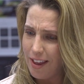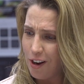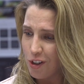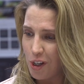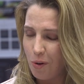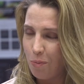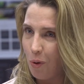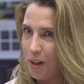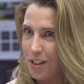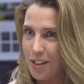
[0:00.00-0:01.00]
think also you would
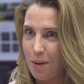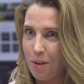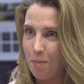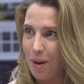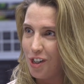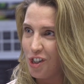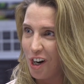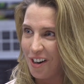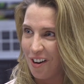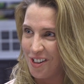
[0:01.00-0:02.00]
point to some of the big
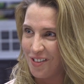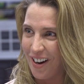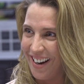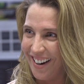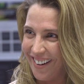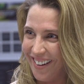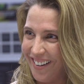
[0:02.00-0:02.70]
juggernauts right here.